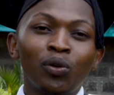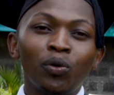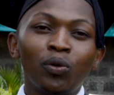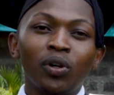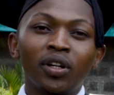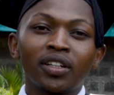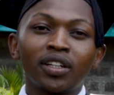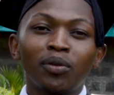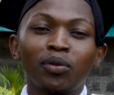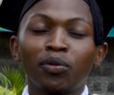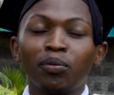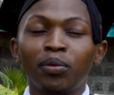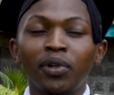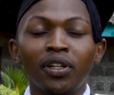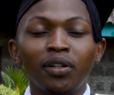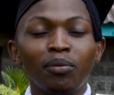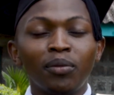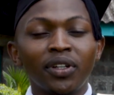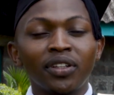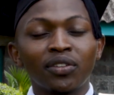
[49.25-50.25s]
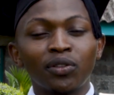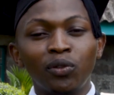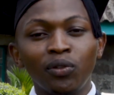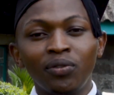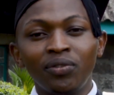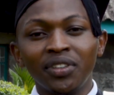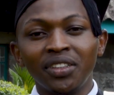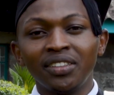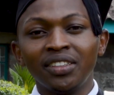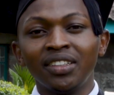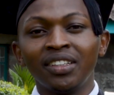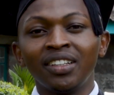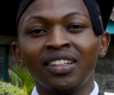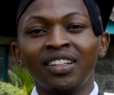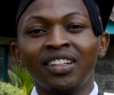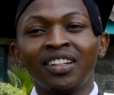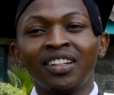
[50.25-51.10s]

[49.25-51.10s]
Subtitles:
who at times paid my school fees.